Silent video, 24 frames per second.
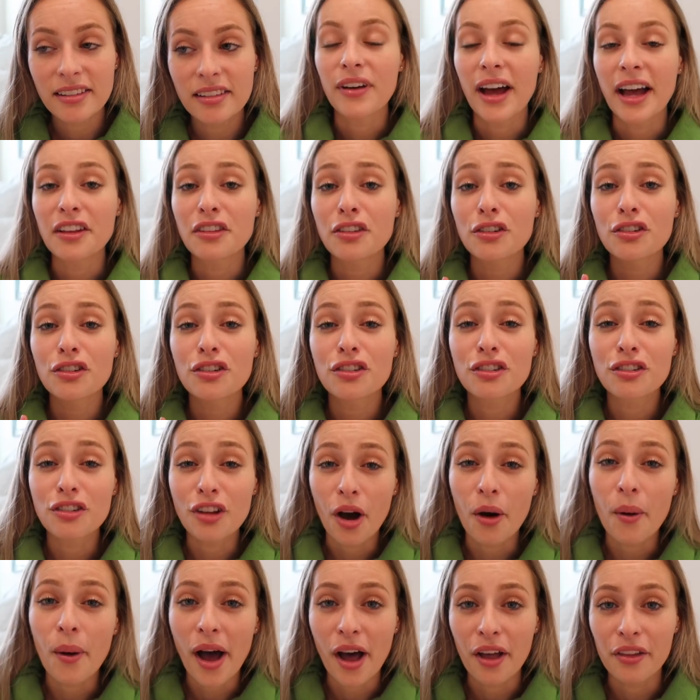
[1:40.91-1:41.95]
Fats are
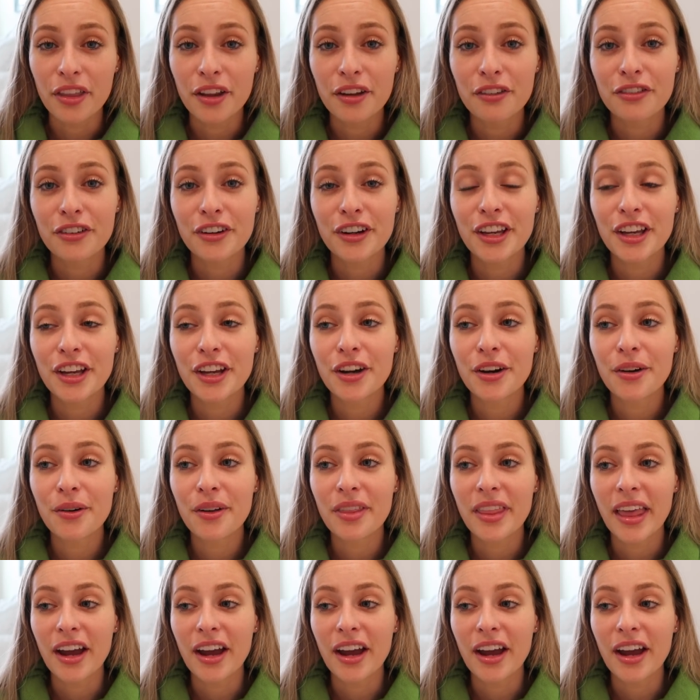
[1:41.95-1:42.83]
so healthy for you.